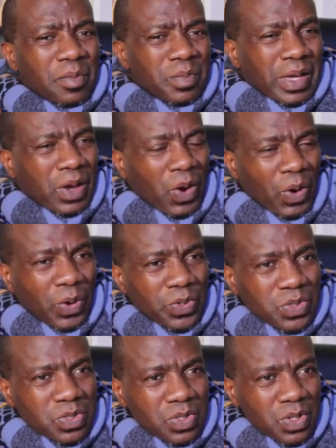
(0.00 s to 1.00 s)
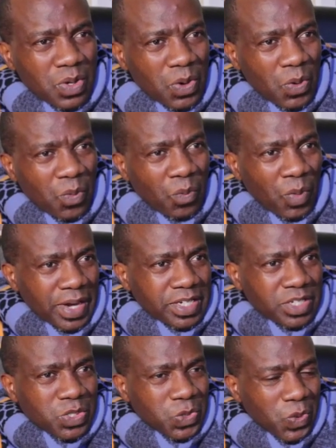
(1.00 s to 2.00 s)
Because
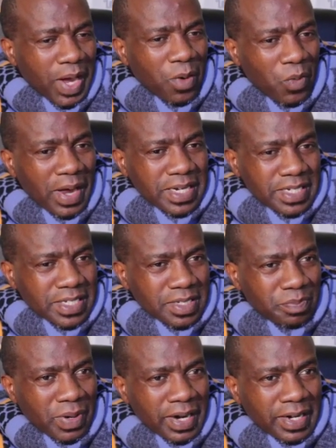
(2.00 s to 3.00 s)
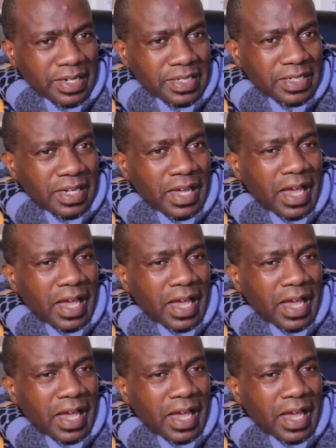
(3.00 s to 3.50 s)
what do I want as a parent?